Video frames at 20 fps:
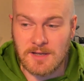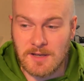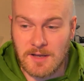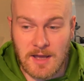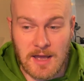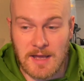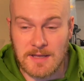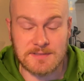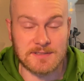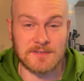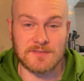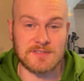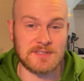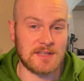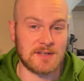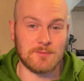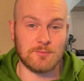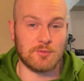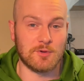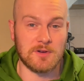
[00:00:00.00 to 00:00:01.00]
As I've
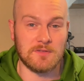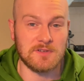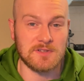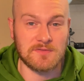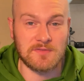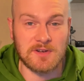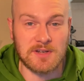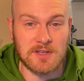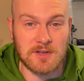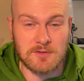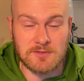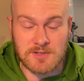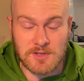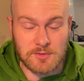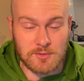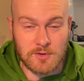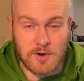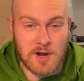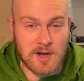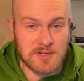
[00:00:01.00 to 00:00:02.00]
said in previous videos, I
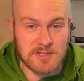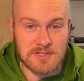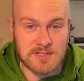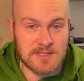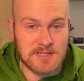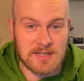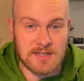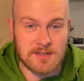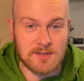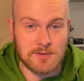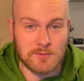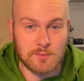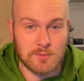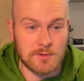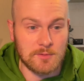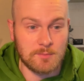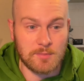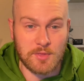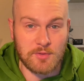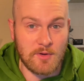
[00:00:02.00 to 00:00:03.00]
thought Argentina
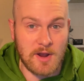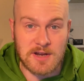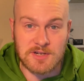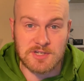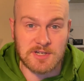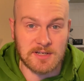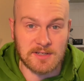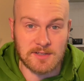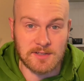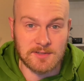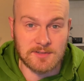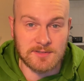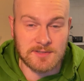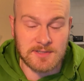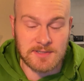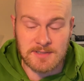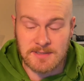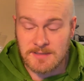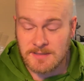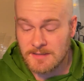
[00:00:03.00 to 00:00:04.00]
would thrash England.